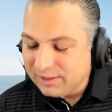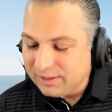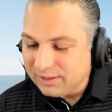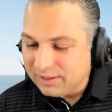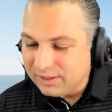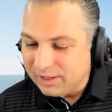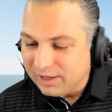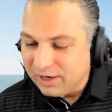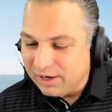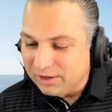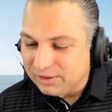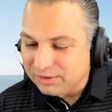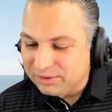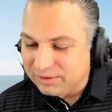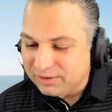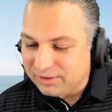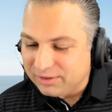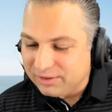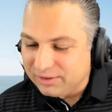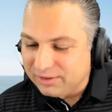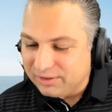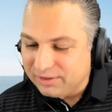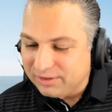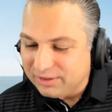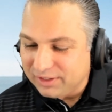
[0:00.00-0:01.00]
you know,
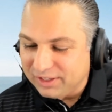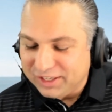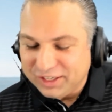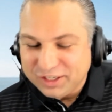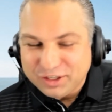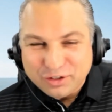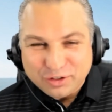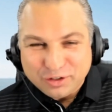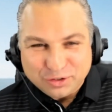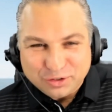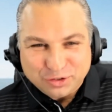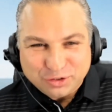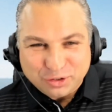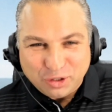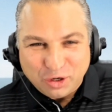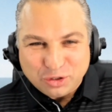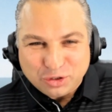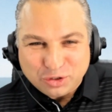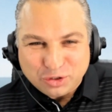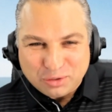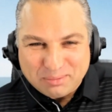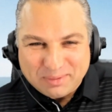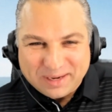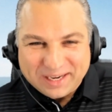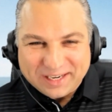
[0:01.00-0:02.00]
Eagles
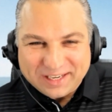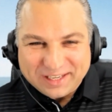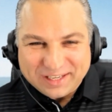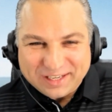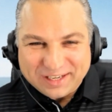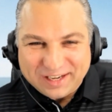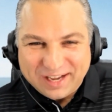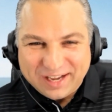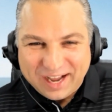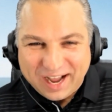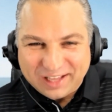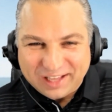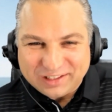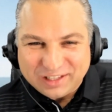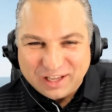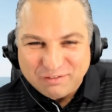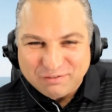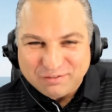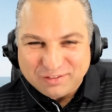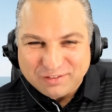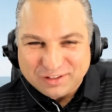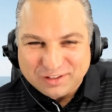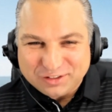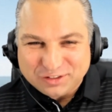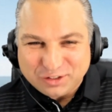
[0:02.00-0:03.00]
social media. I
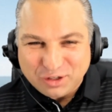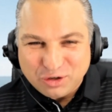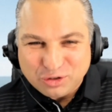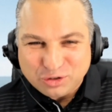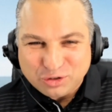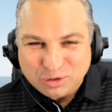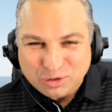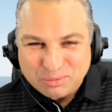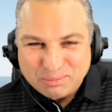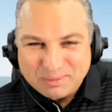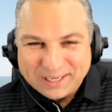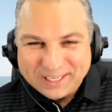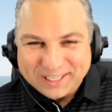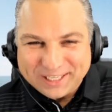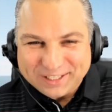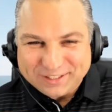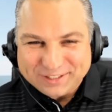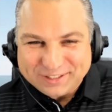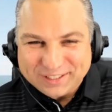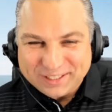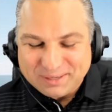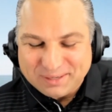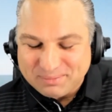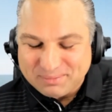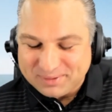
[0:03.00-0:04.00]
love the social media
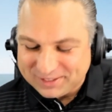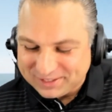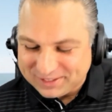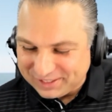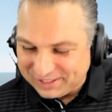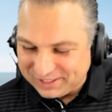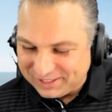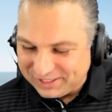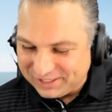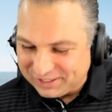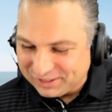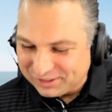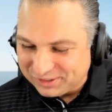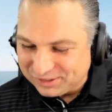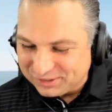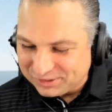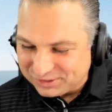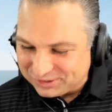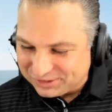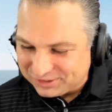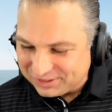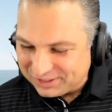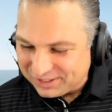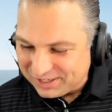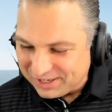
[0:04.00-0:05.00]
team with the
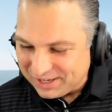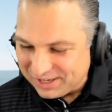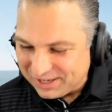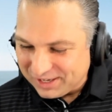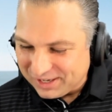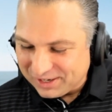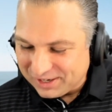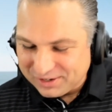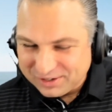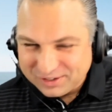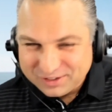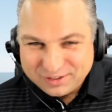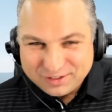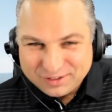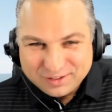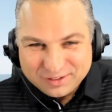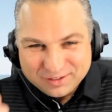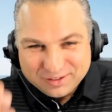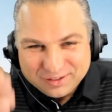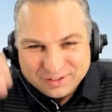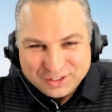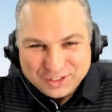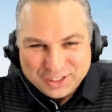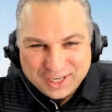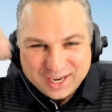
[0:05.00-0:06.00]
Eagles
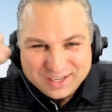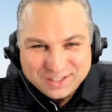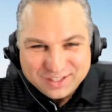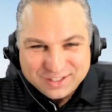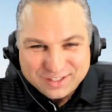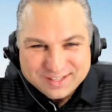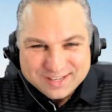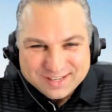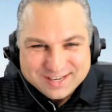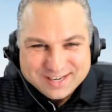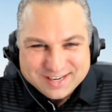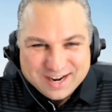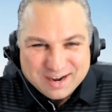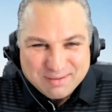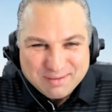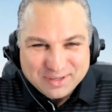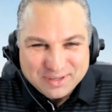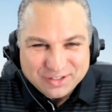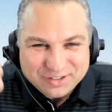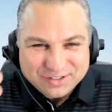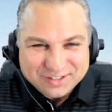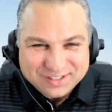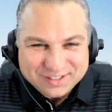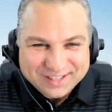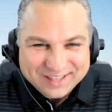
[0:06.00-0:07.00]
changing the
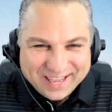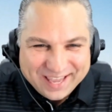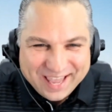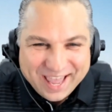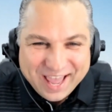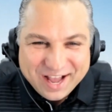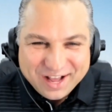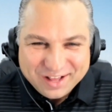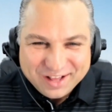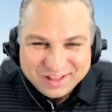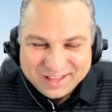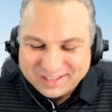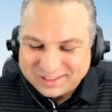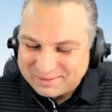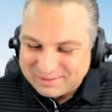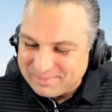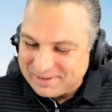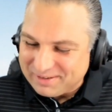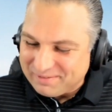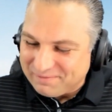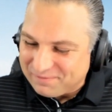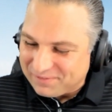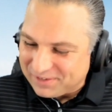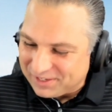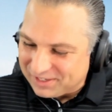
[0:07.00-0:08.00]
W to the L at the
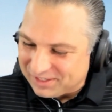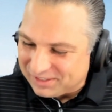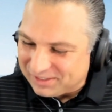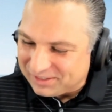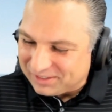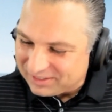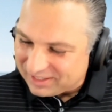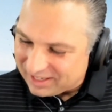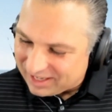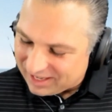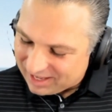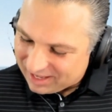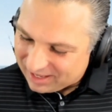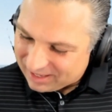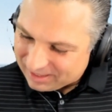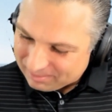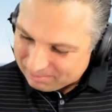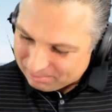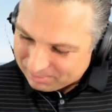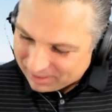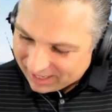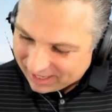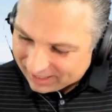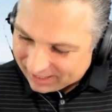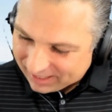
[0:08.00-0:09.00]
midfield.
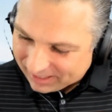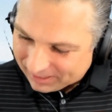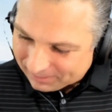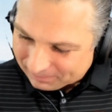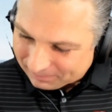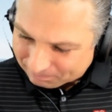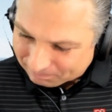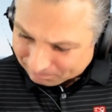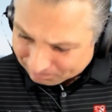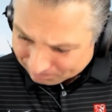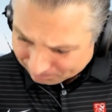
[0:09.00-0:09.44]
But um